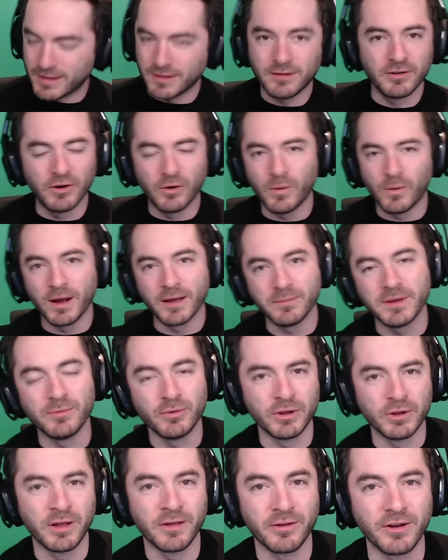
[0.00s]
don't know why
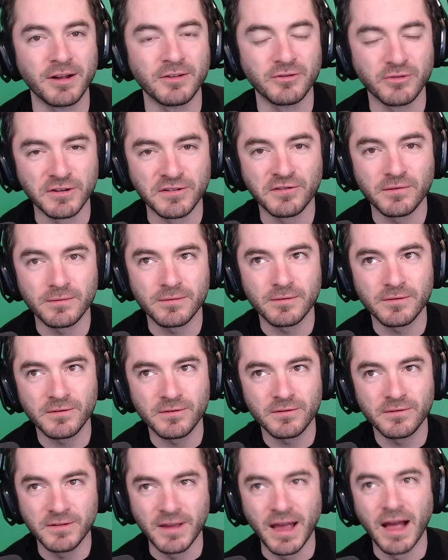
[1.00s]
people in other countries
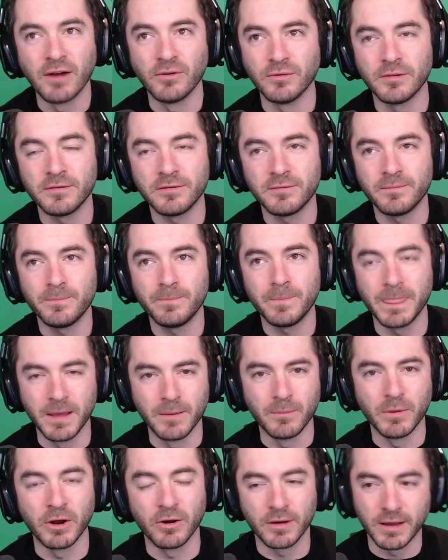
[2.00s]
sound
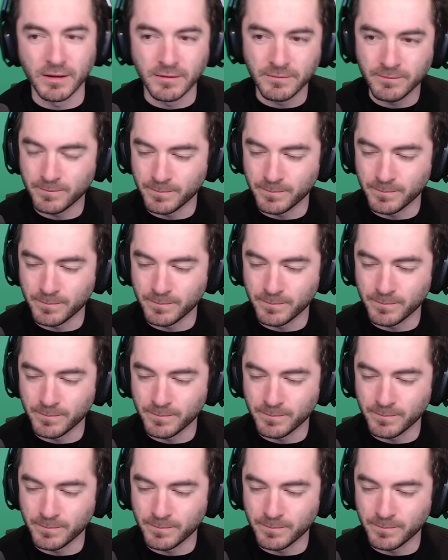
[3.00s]
American,